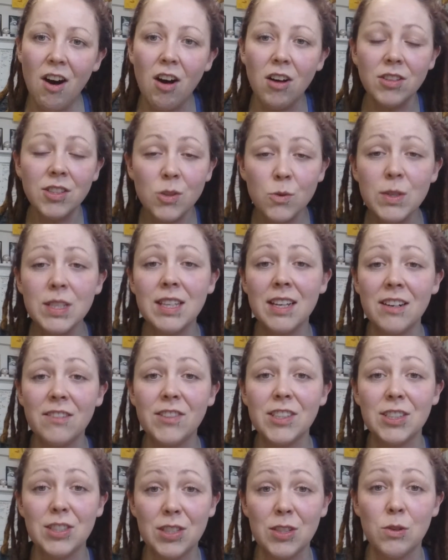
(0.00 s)
Also in
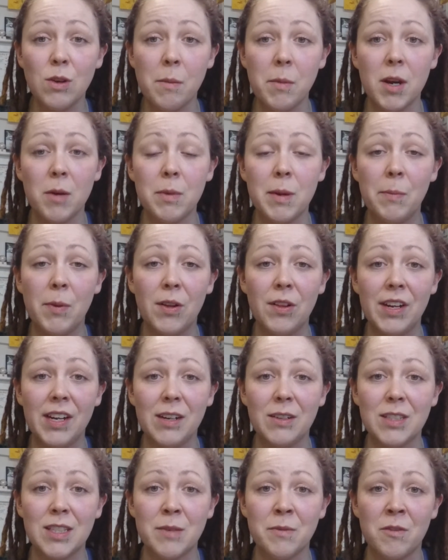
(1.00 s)
level 2, I'm going to be pulling
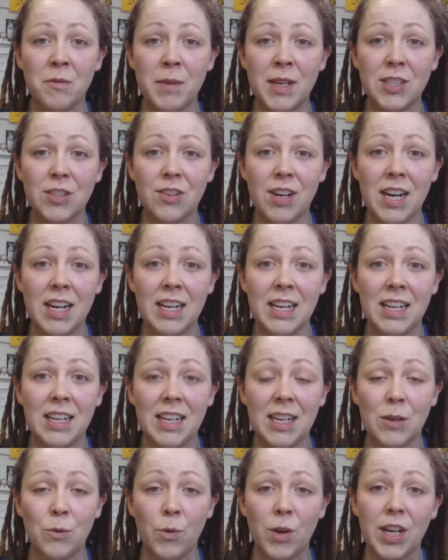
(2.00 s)
out some of my training in